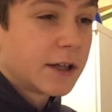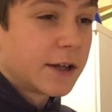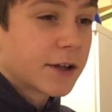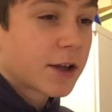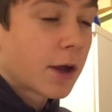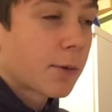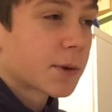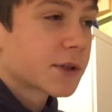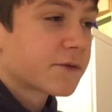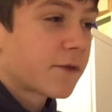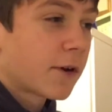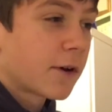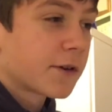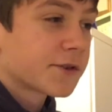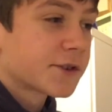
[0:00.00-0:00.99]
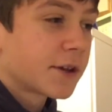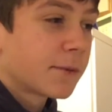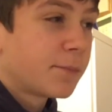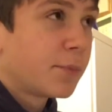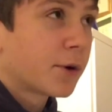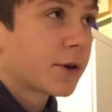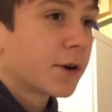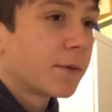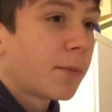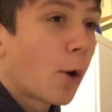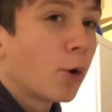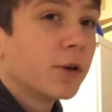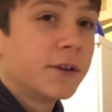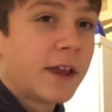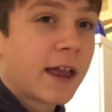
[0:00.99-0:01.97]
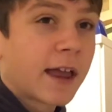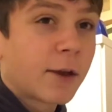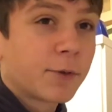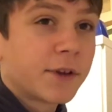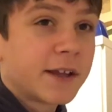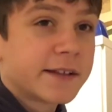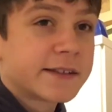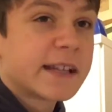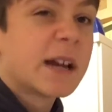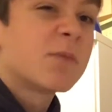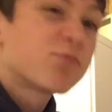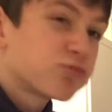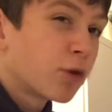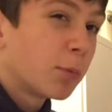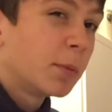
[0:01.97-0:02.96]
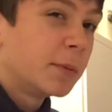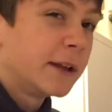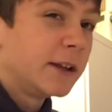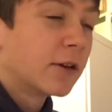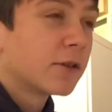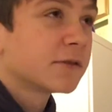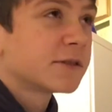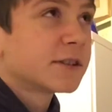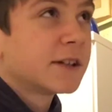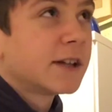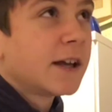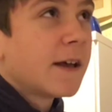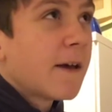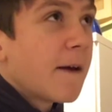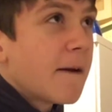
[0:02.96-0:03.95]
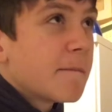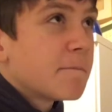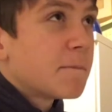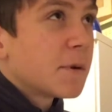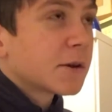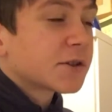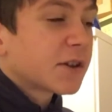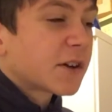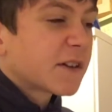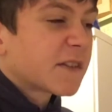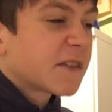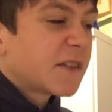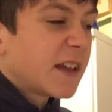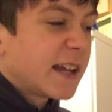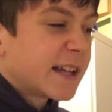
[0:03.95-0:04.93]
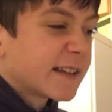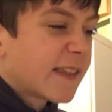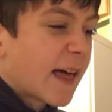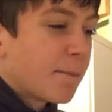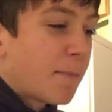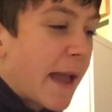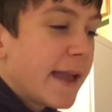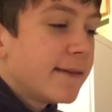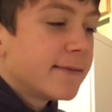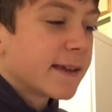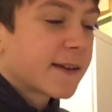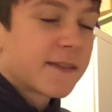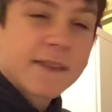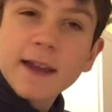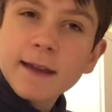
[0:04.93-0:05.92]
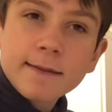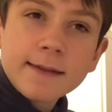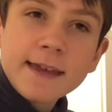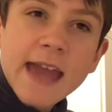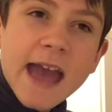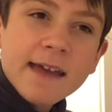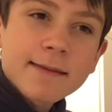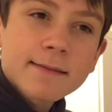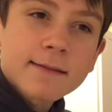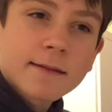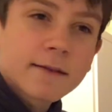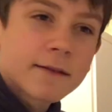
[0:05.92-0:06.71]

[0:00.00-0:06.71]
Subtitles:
Going as far as to book a holiday on the internet, probably not. But I think they're basic things, yes.